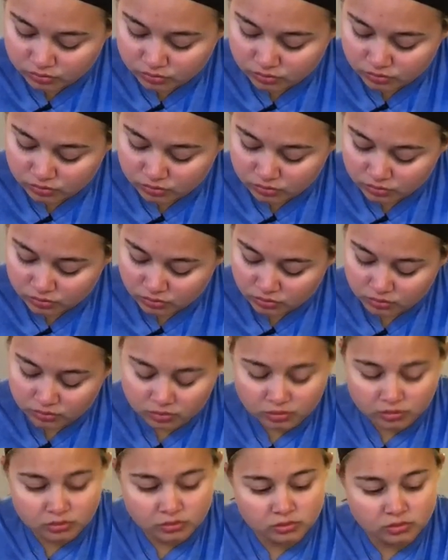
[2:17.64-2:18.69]

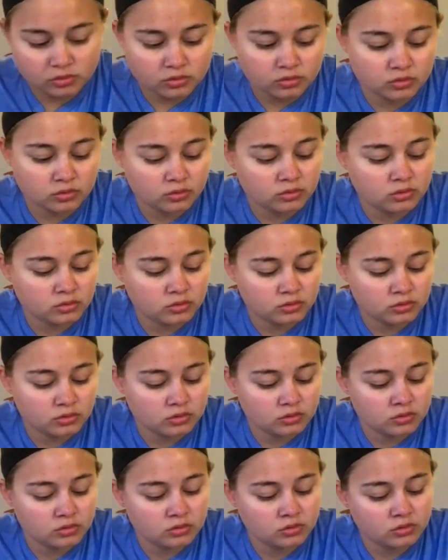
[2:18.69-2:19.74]
Nothing is said.